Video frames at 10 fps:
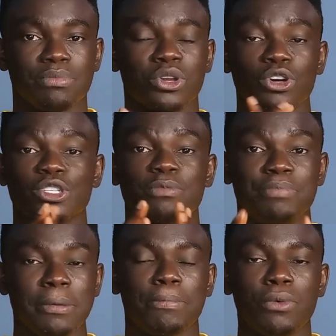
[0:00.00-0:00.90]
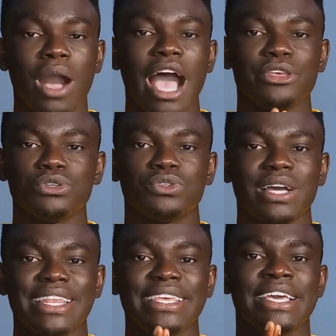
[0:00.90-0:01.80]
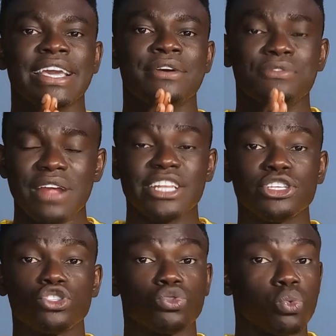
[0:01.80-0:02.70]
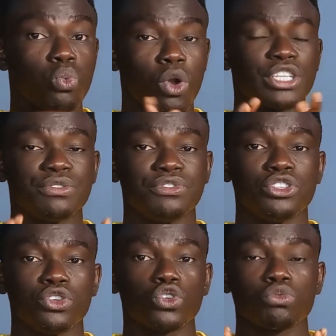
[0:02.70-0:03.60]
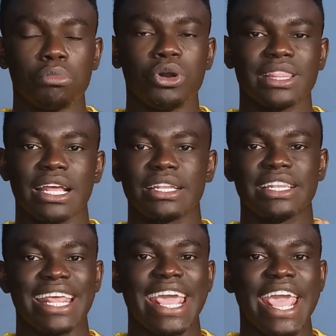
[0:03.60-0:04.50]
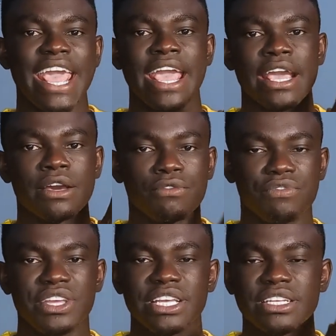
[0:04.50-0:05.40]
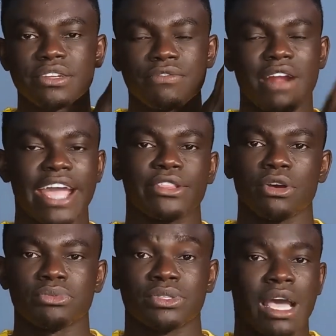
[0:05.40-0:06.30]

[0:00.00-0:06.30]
because people are usually ready to watch videos more than they read write-ups.